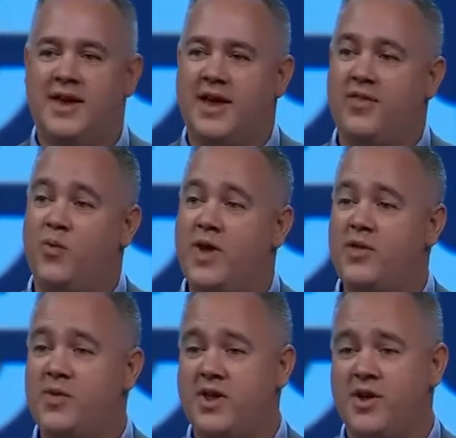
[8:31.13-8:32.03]
and the way
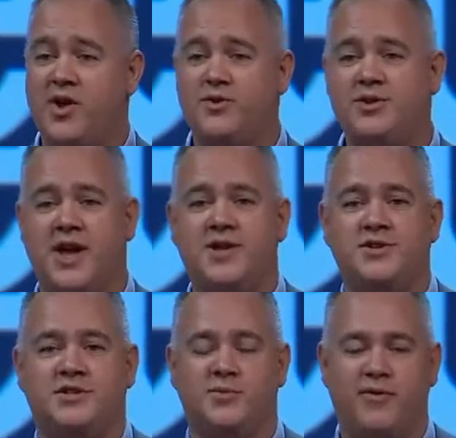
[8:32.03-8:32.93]
that we can coach
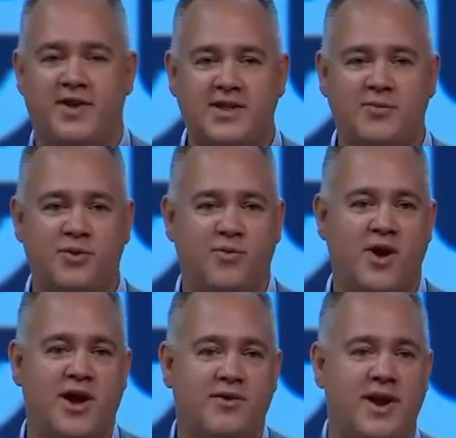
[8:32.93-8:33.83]
agents and provide them with more
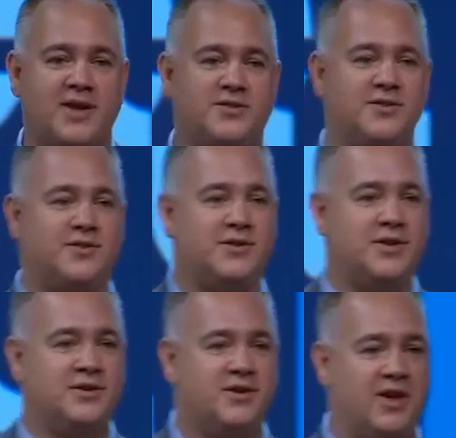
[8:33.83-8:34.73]
accurate answers
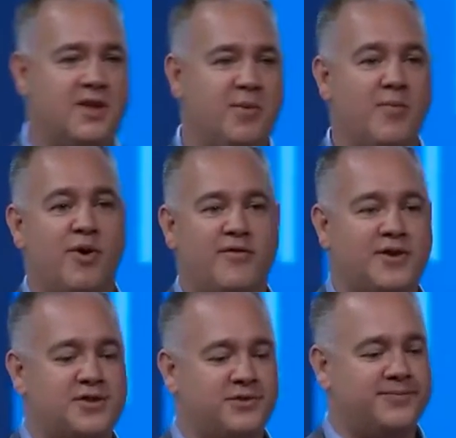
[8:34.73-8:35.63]
so they can be more
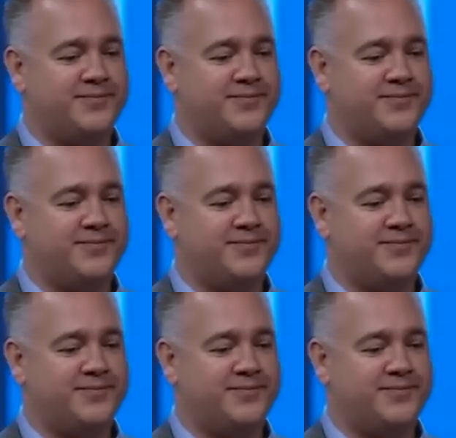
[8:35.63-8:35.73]
efficient.